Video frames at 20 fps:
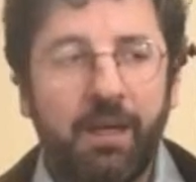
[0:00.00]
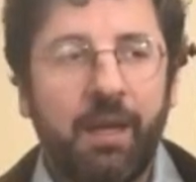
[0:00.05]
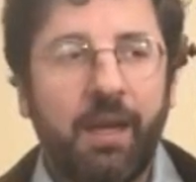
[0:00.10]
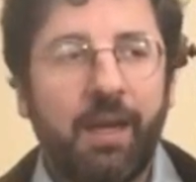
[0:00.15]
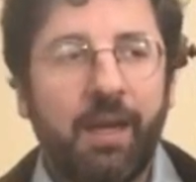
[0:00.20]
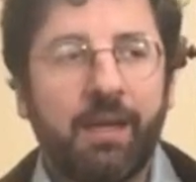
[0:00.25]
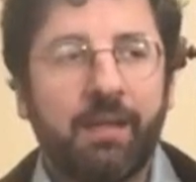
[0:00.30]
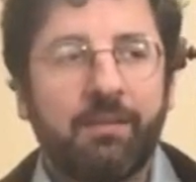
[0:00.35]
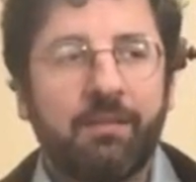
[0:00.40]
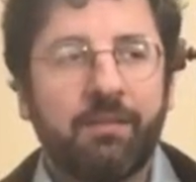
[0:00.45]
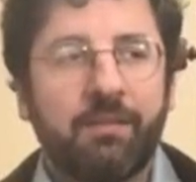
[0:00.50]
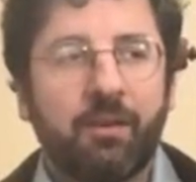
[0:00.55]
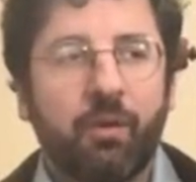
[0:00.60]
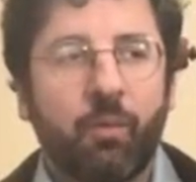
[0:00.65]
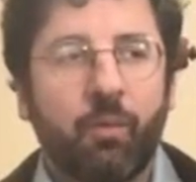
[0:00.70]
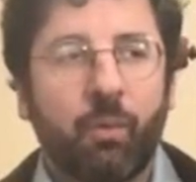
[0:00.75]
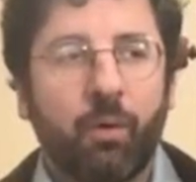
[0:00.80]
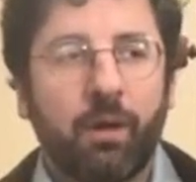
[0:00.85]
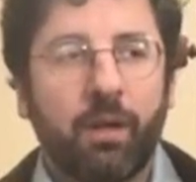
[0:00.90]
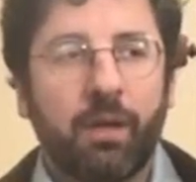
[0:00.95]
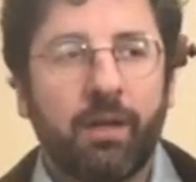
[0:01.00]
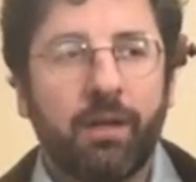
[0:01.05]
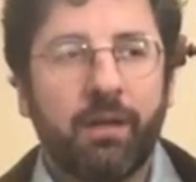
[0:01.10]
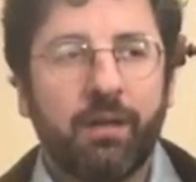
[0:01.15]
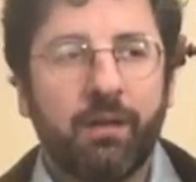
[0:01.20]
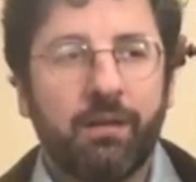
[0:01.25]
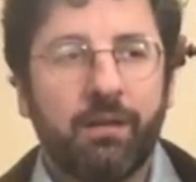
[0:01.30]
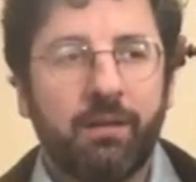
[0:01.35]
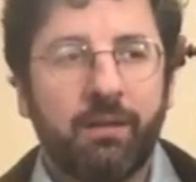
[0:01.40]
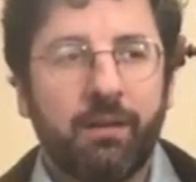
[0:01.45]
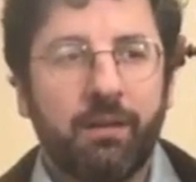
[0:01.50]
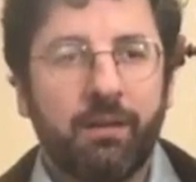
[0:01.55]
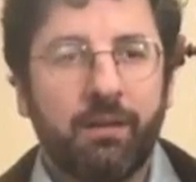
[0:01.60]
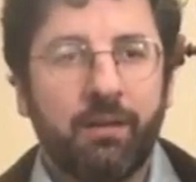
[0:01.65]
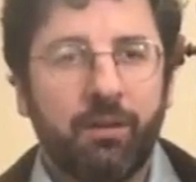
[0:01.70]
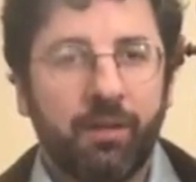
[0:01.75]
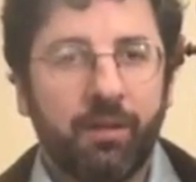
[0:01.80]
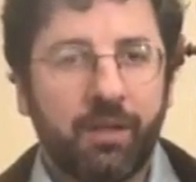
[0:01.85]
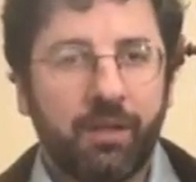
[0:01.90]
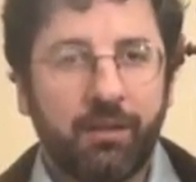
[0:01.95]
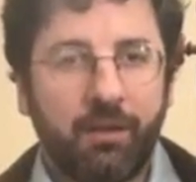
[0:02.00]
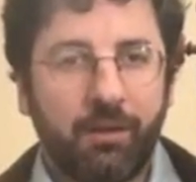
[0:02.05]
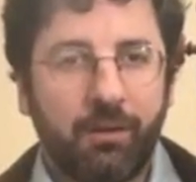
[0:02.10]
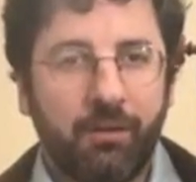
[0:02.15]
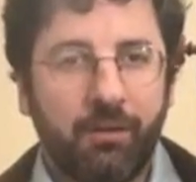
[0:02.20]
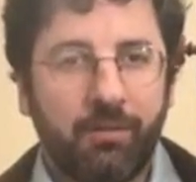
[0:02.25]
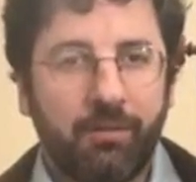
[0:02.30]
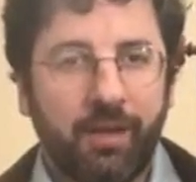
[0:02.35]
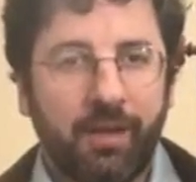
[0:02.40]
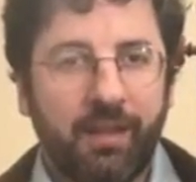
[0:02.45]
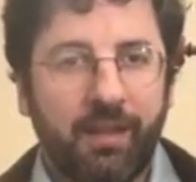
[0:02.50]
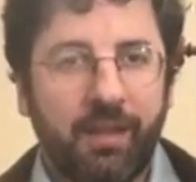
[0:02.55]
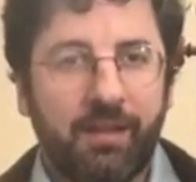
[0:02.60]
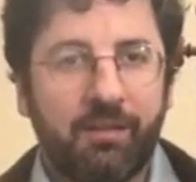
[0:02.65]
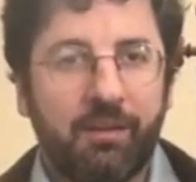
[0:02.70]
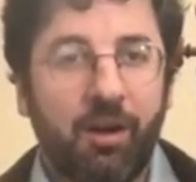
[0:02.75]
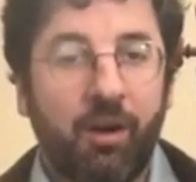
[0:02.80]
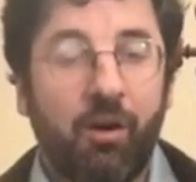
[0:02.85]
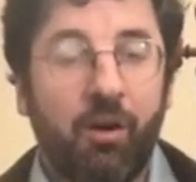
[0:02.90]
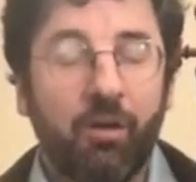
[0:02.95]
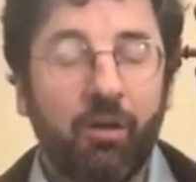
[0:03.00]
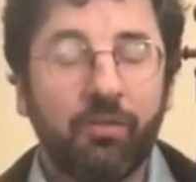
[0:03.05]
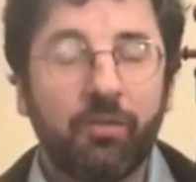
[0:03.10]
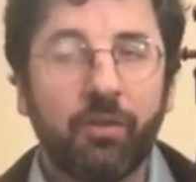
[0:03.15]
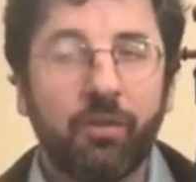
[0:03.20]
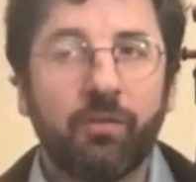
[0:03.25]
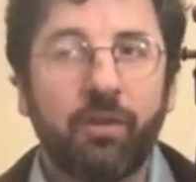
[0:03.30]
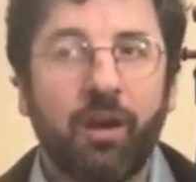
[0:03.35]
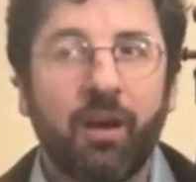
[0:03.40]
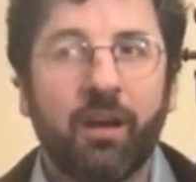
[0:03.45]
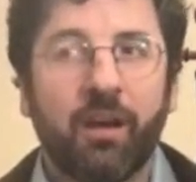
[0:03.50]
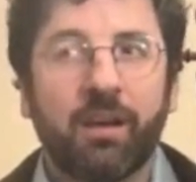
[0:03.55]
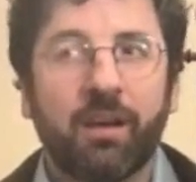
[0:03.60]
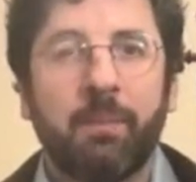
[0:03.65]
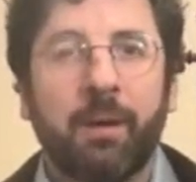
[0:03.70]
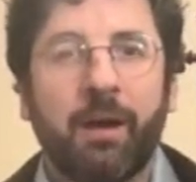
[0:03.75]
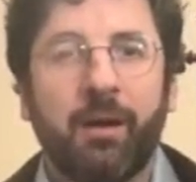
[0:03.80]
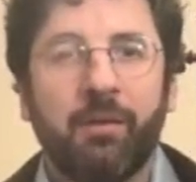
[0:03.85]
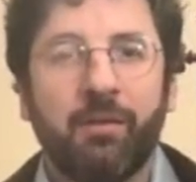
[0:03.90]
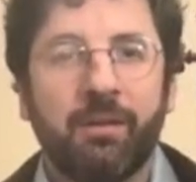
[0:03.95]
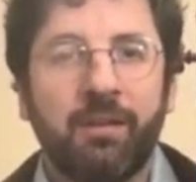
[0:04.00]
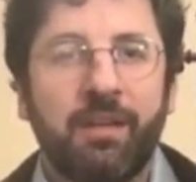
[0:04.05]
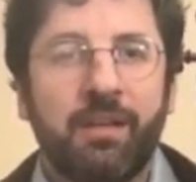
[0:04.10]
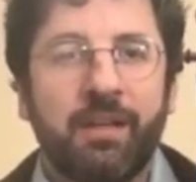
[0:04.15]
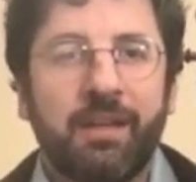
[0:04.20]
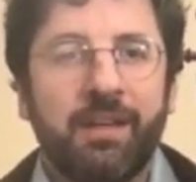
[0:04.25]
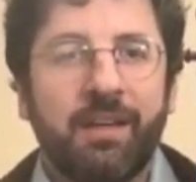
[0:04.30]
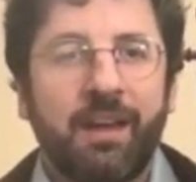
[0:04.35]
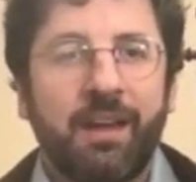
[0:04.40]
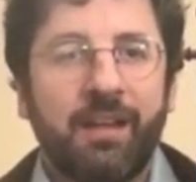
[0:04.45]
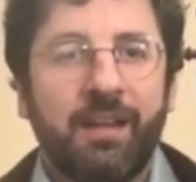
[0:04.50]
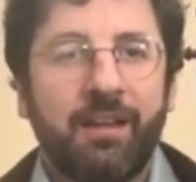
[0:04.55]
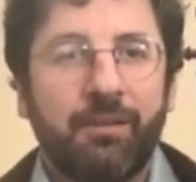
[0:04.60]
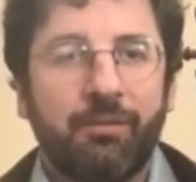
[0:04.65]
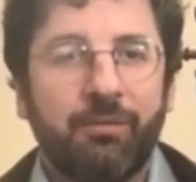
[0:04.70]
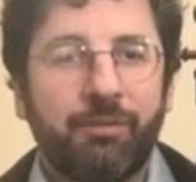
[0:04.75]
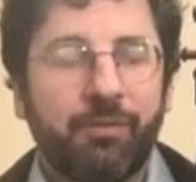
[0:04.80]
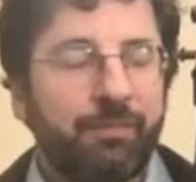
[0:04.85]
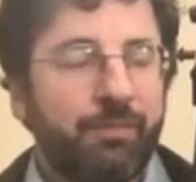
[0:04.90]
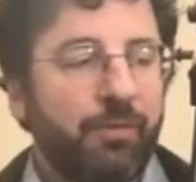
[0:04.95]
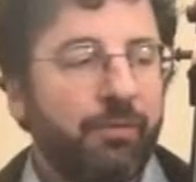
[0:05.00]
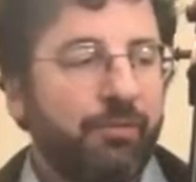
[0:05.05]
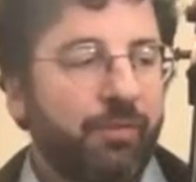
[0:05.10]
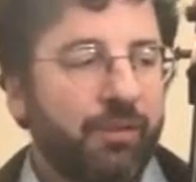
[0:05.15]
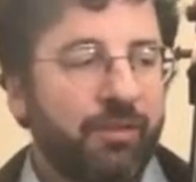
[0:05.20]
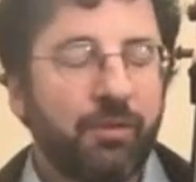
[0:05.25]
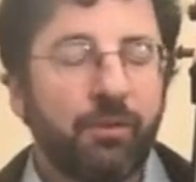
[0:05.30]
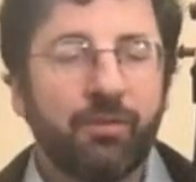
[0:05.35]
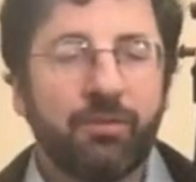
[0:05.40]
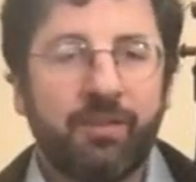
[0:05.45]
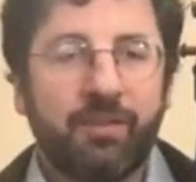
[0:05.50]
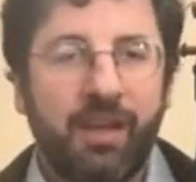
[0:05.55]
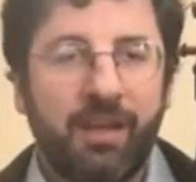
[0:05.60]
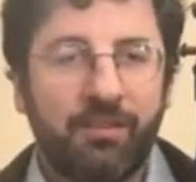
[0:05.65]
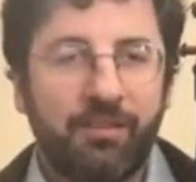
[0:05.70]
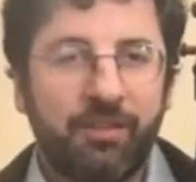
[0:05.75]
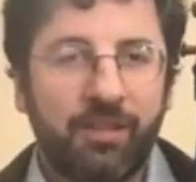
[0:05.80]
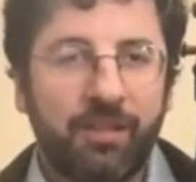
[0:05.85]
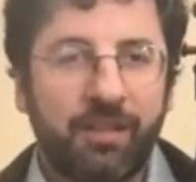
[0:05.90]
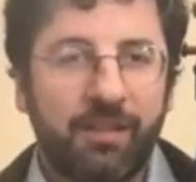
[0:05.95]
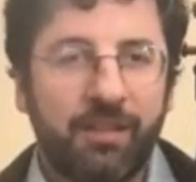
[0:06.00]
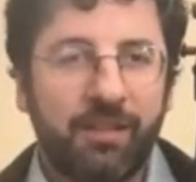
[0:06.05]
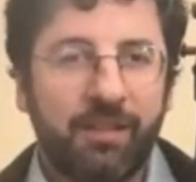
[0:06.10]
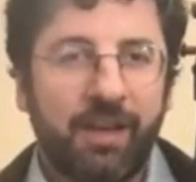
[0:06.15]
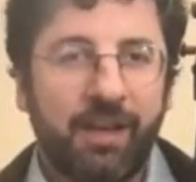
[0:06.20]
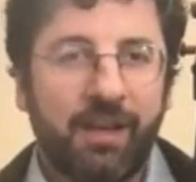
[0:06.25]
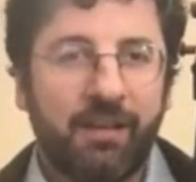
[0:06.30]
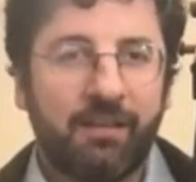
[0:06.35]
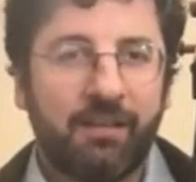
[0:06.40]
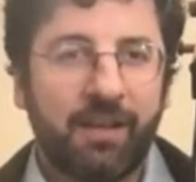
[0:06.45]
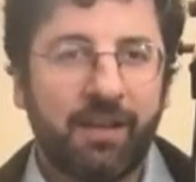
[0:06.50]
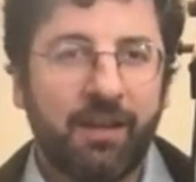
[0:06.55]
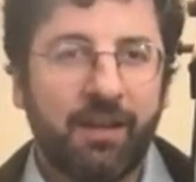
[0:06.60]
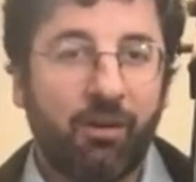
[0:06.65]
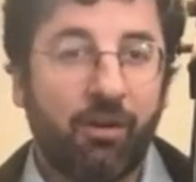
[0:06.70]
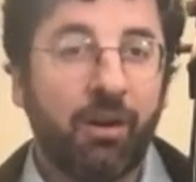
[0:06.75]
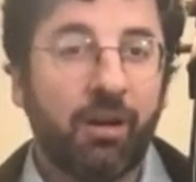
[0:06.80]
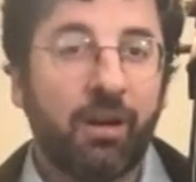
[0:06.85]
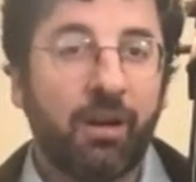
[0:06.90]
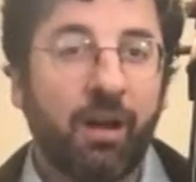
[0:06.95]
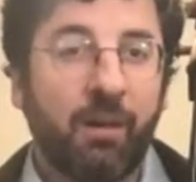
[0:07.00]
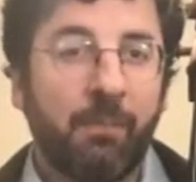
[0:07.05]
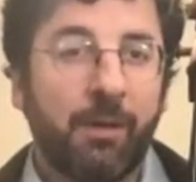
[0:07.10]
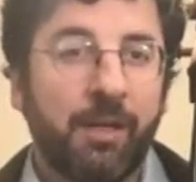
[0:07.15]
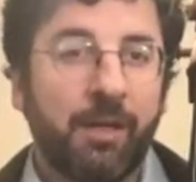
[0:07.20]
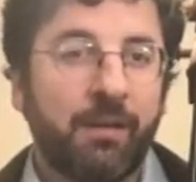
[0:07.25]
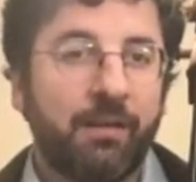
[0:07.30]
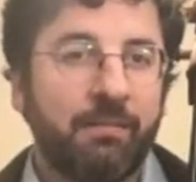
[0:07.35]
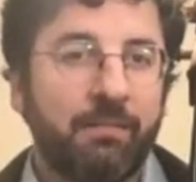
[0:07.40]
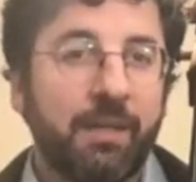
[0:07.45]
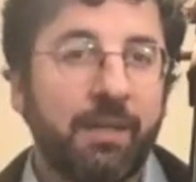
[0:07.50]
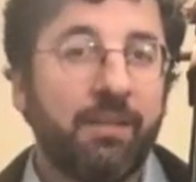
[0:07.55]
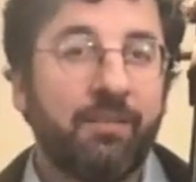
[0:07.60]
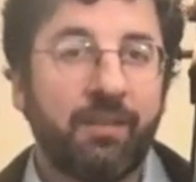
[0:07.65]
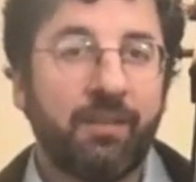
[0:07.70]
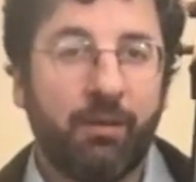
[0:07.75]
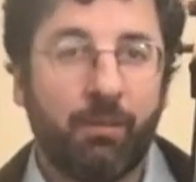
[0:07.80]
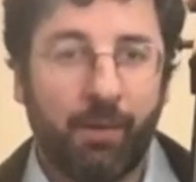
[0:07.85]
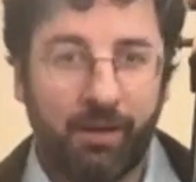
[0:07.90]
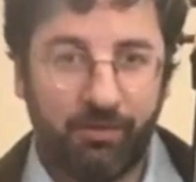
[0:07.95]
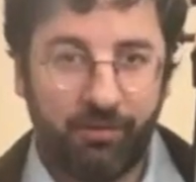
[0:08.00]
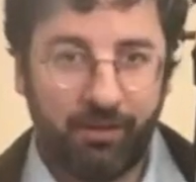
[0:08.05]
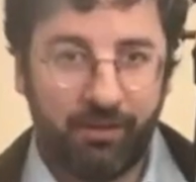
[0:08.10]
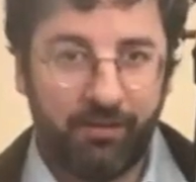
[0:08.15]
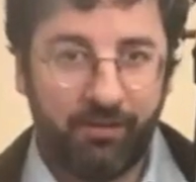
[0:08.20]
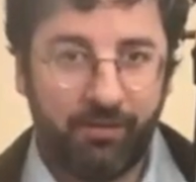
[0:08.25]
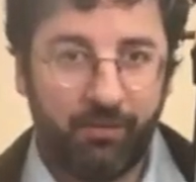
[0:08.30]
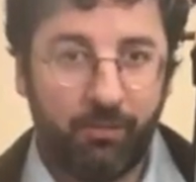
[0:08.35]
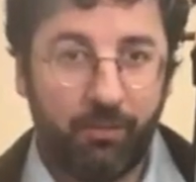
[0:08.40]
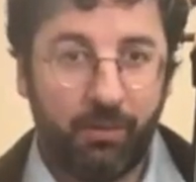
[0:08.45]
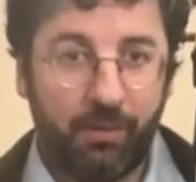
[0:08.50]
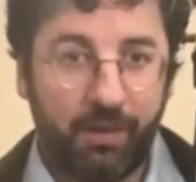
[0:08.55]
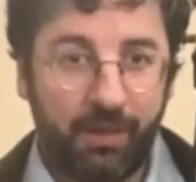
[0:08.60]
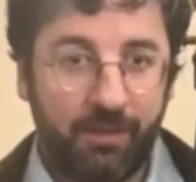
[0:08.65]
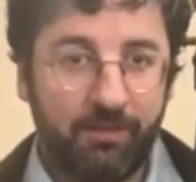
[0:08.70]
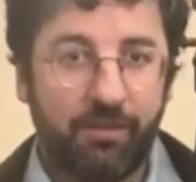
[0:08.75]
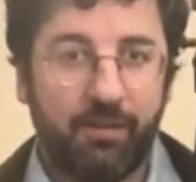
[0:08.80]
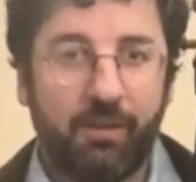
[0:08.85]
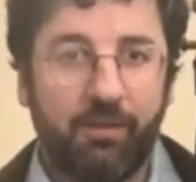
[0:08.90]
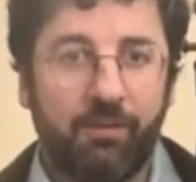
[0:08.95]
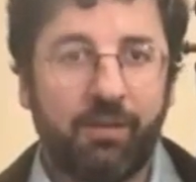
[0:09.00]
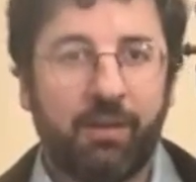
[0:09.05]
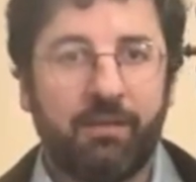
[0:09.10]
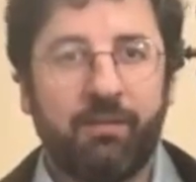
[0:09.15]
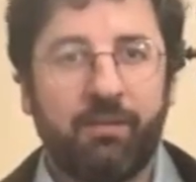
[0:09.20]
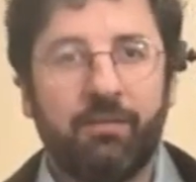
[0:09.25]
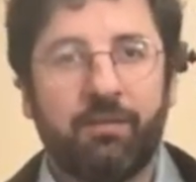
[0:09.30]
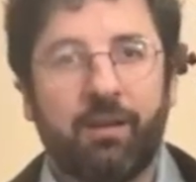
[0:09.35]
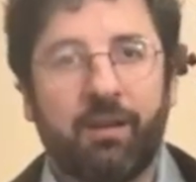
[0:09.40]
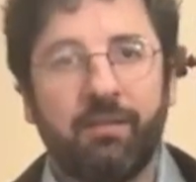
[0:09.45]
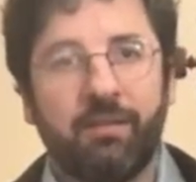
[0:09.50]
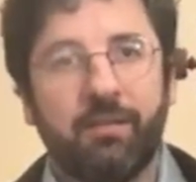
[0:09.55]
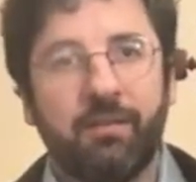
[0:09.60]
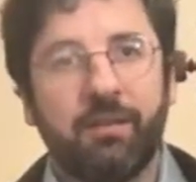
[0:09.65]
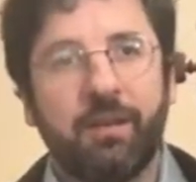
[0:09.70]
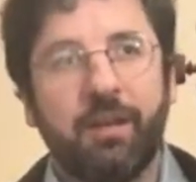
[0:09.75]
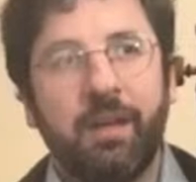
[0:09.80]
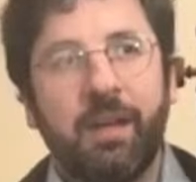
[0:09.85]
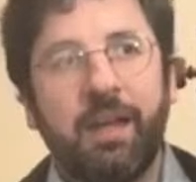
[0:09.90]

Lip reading: And we're going to look at those and then also talk about kind of physical tension and ergonomic considerations with each of those exercises.